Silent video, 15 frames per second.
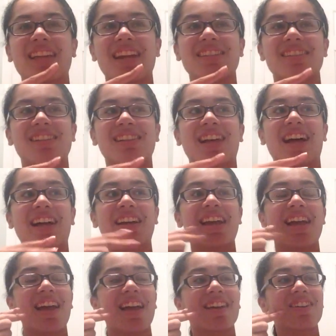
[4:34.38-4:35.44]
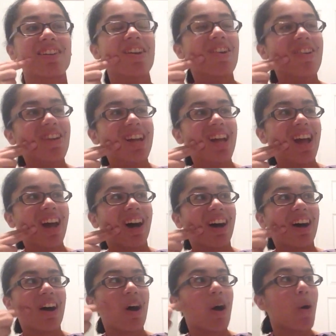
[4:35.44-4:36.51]
Can't Decline, and, oh yeah,
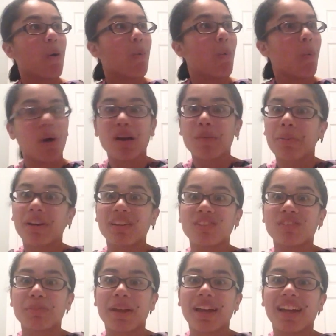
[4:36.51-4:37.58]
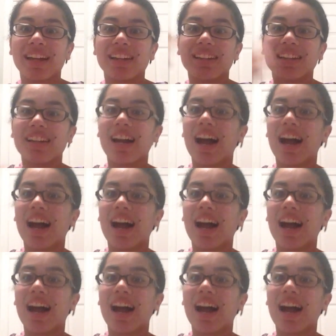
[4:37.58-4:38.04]
One Punch Man.